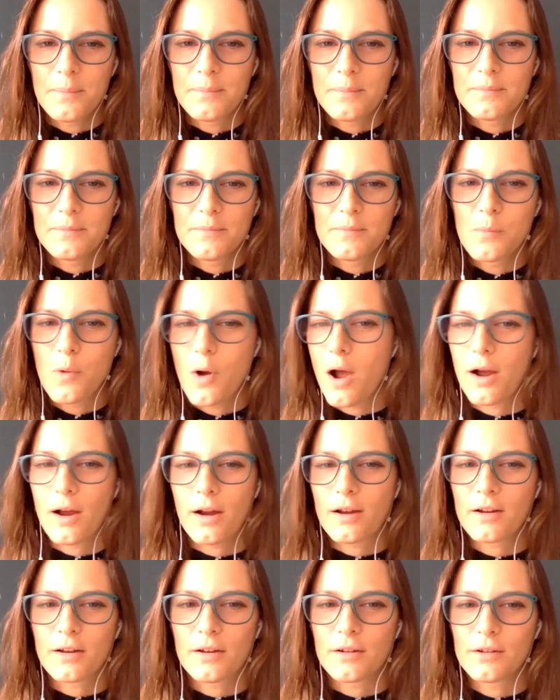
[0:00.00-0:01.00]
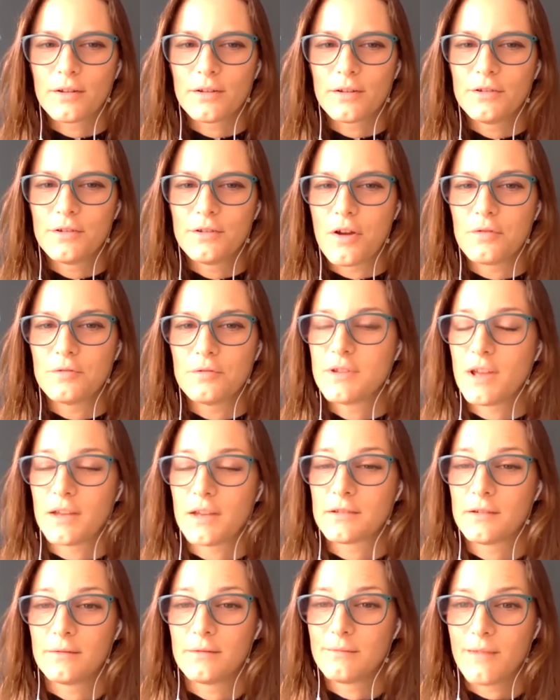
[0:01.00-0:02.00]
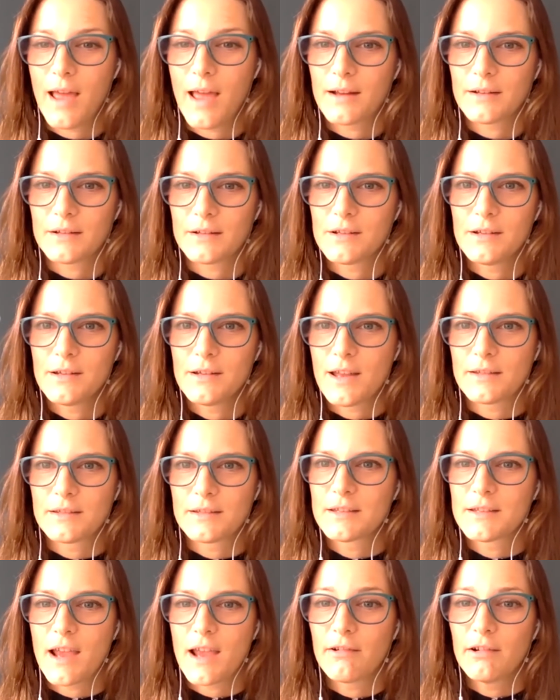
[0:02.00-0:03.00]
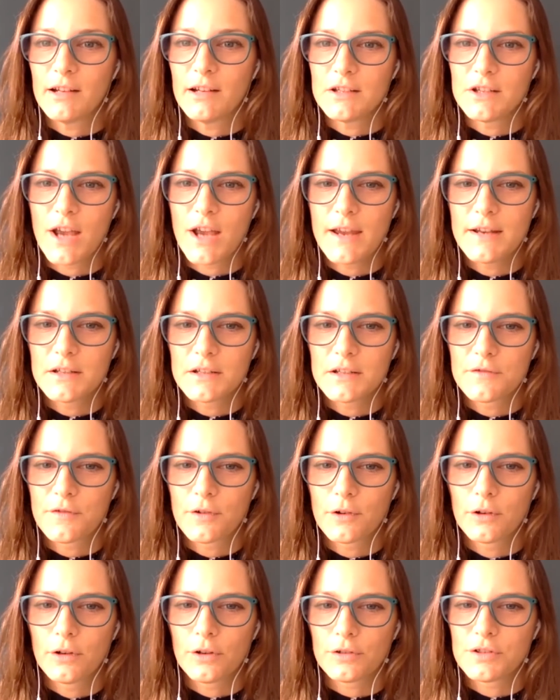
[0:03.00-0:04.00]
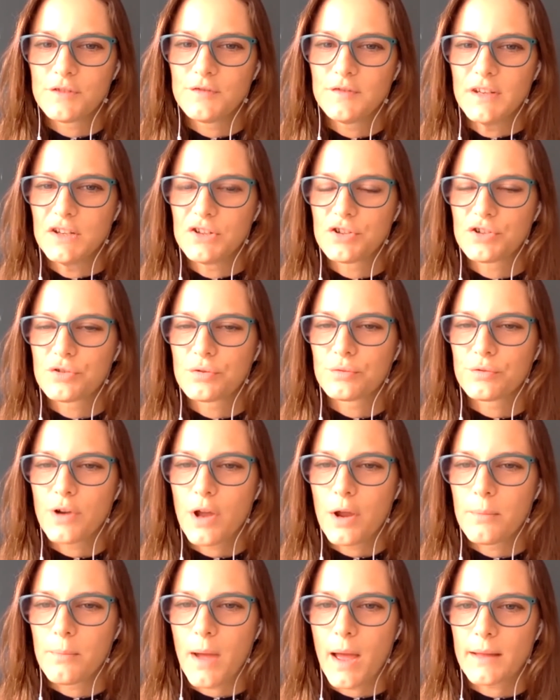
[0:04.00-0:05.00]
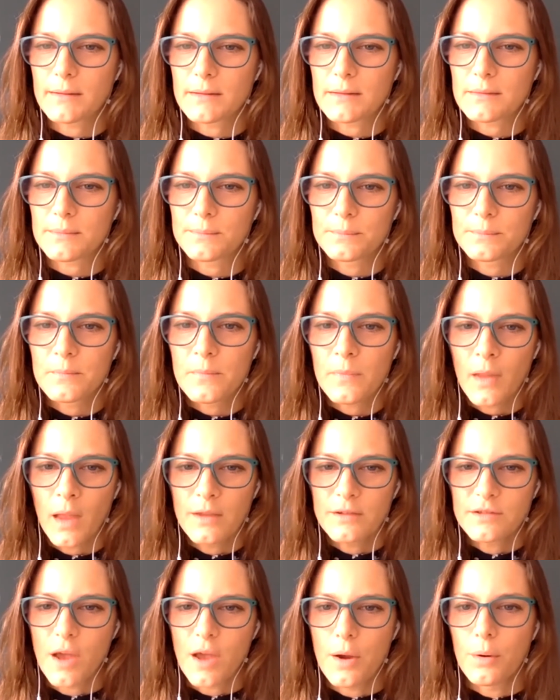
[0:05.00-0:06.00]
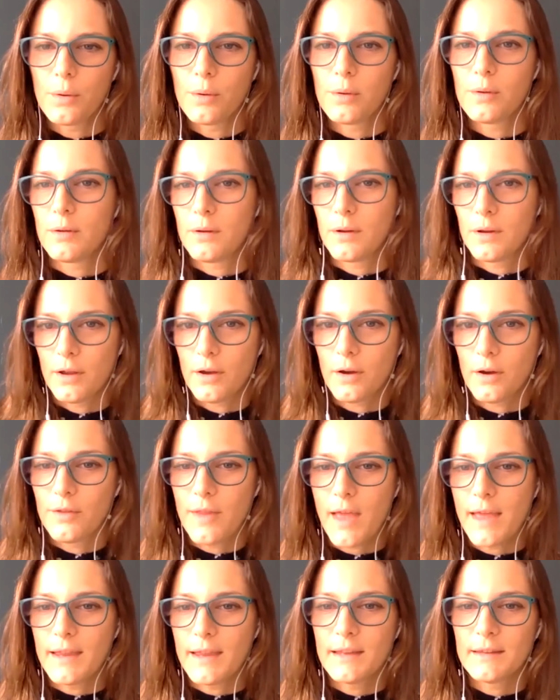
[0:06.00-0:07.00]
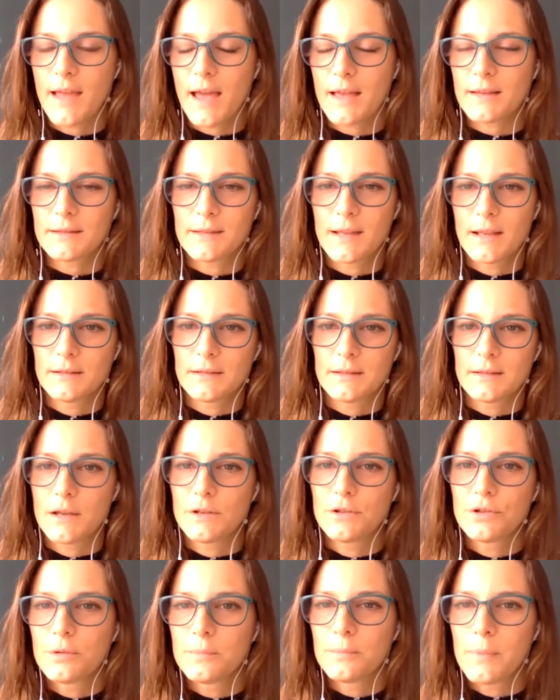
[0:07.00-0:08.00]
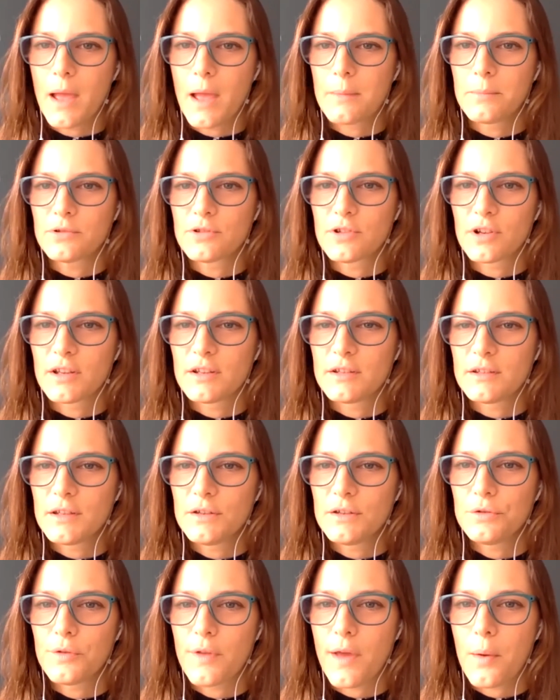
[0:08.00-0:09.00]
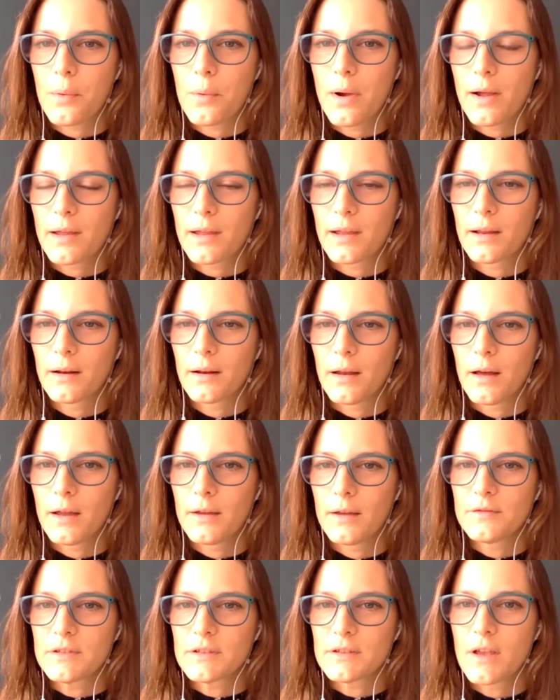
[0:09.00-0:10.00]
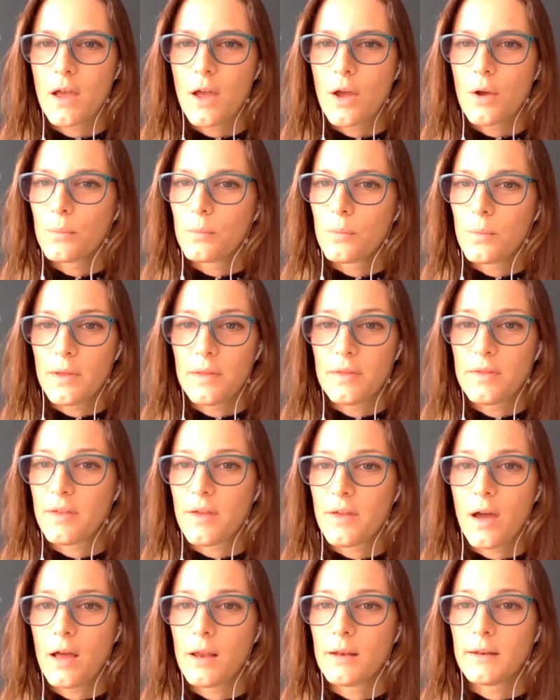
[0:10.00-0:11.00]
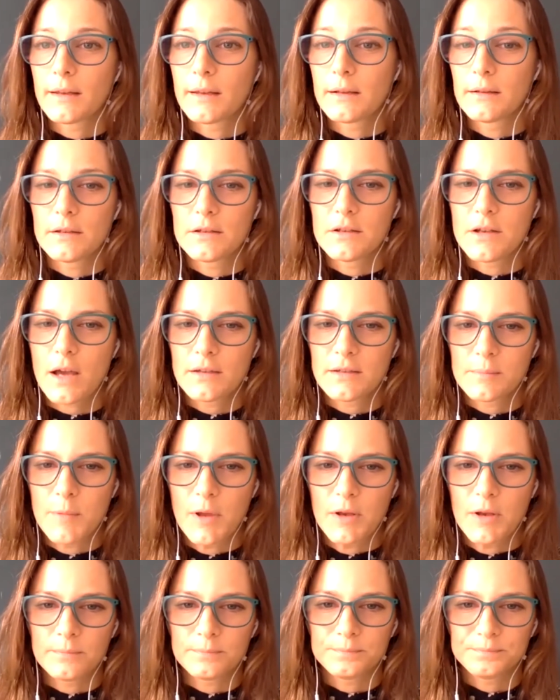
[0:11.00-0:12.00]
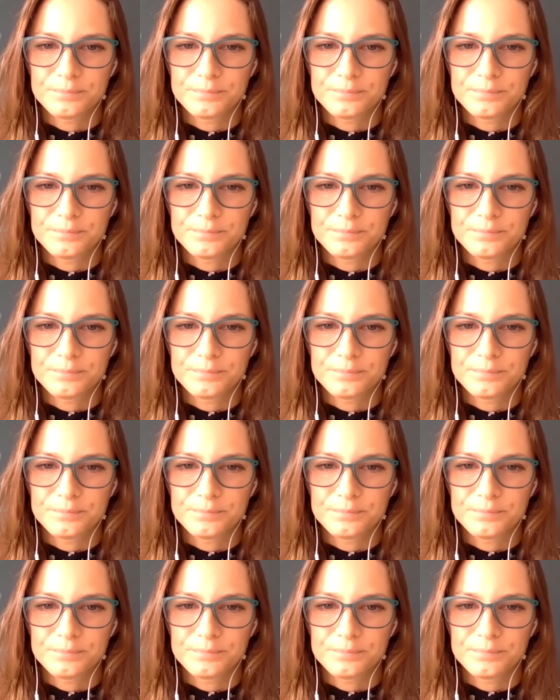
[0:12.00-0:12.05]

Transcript: work, you know, doesn't actually necessarily change for a lot of digital nomads. So in that sense, they should be able to continue their working lives with little adjustment.